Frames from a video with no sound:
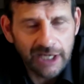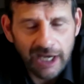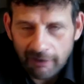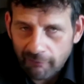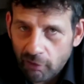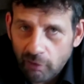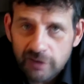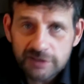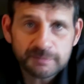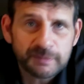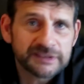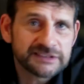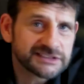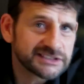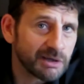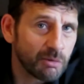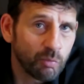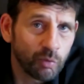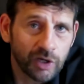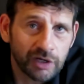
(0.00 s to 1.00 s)
I've always been
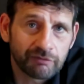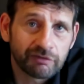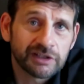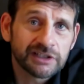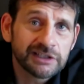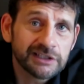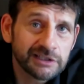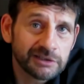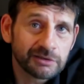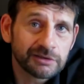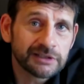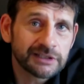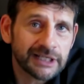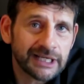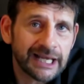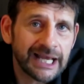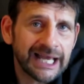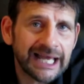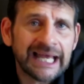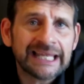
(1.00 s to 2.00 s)
somewhat of a little,
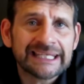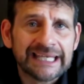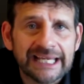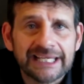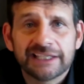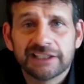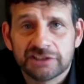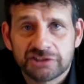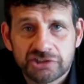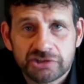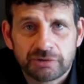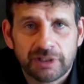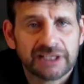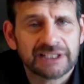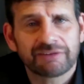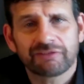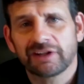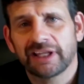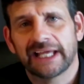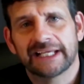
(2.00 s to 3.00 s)
like, I like history. I
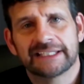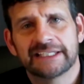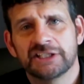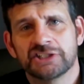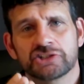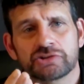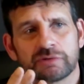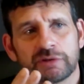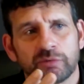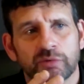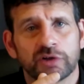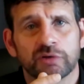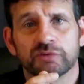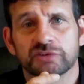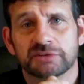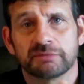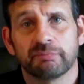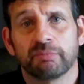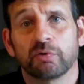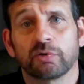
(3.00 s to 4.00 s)
never liked history when it
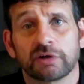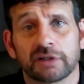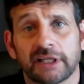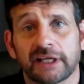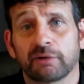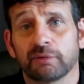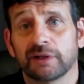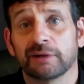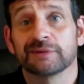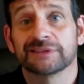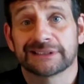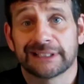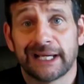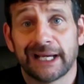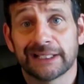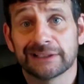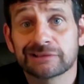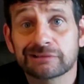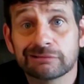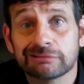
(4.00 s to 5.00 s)
was important, like when I was in
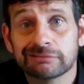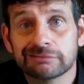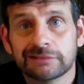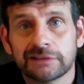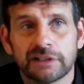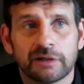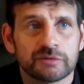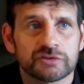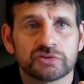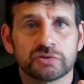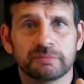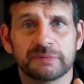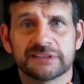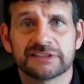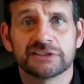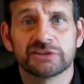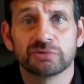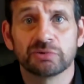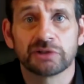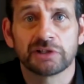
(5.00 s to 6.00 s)
high school. I was too
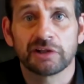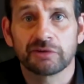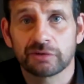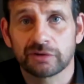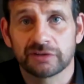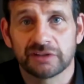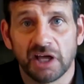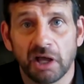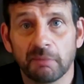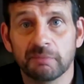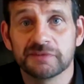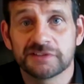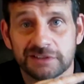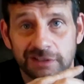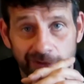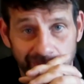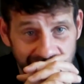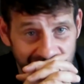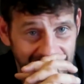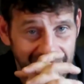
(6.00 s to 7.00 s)
busy doing other dumb
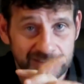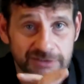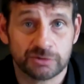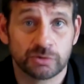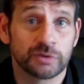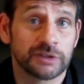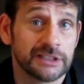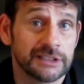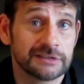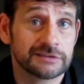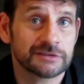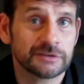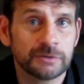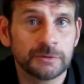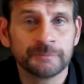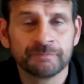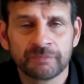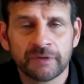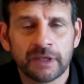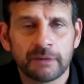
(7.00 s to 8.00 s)
stuff that high school kids
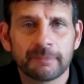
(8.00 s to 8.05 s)
do.